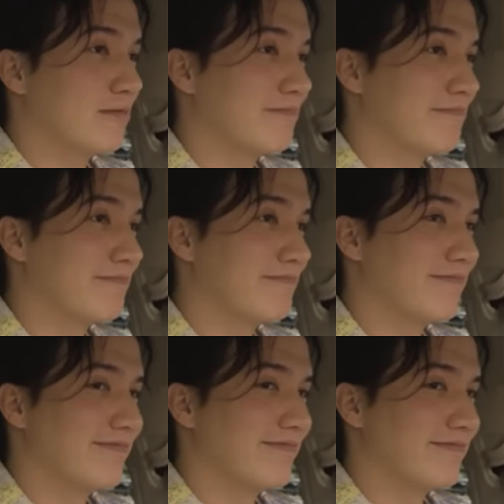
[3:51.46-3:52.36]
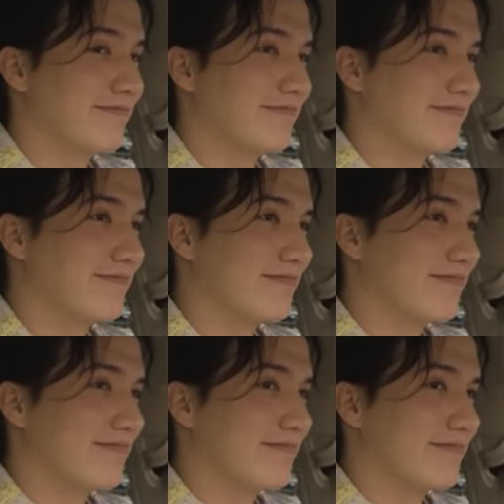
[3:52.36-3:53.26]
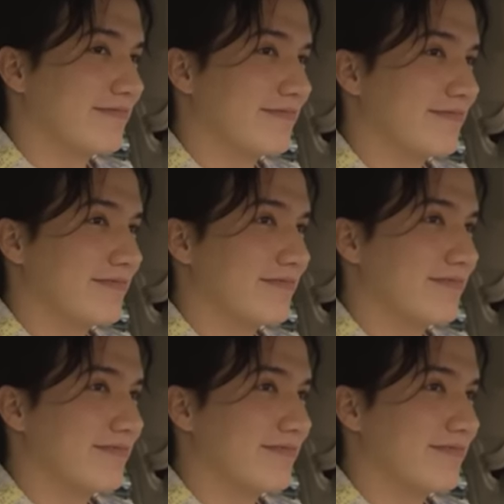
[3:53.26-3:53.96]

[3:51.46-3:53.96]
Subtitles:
(silent)